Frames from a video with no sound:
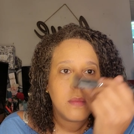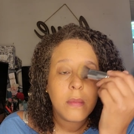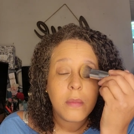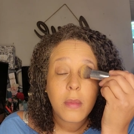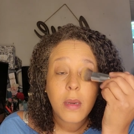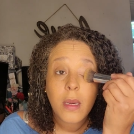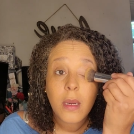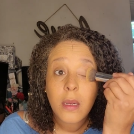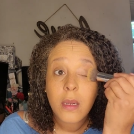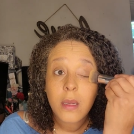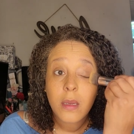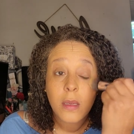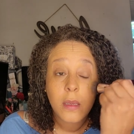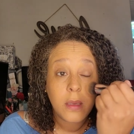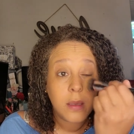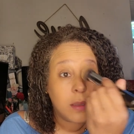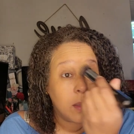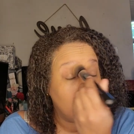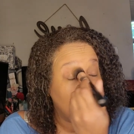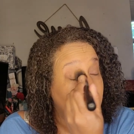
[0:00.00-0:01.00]
But
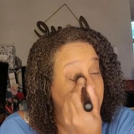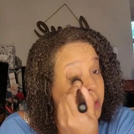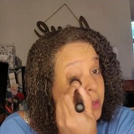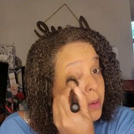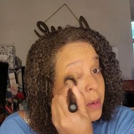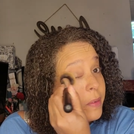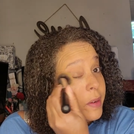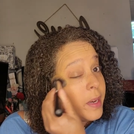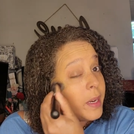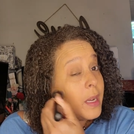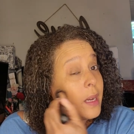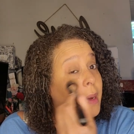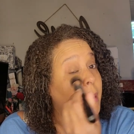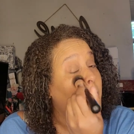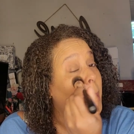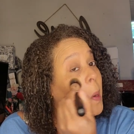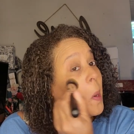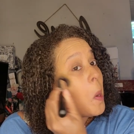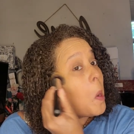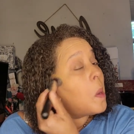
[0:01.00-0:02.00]
this is what I'm doing right
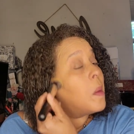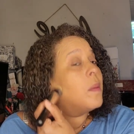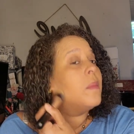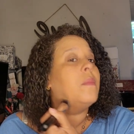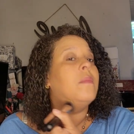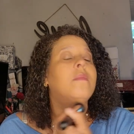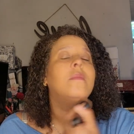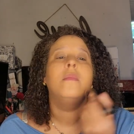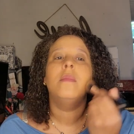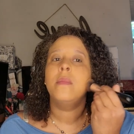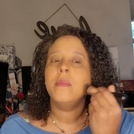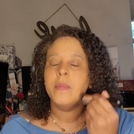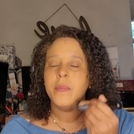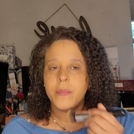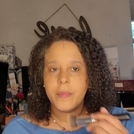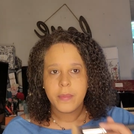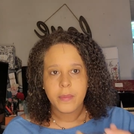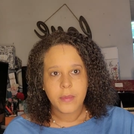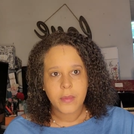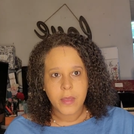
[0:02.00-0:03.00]
now.
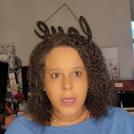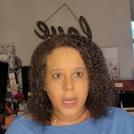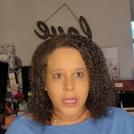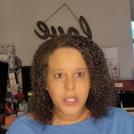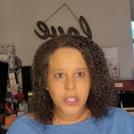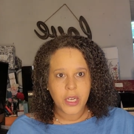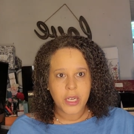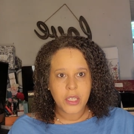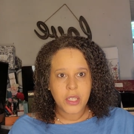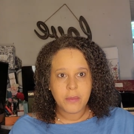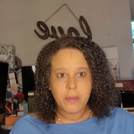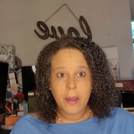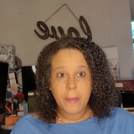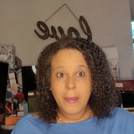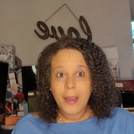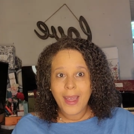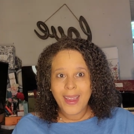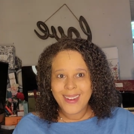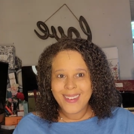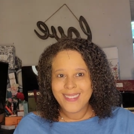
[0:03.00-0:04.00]
Not changing my
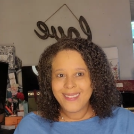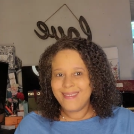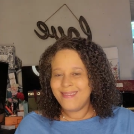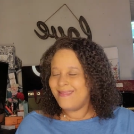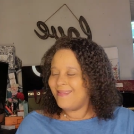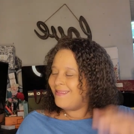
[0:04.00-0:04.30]
mind.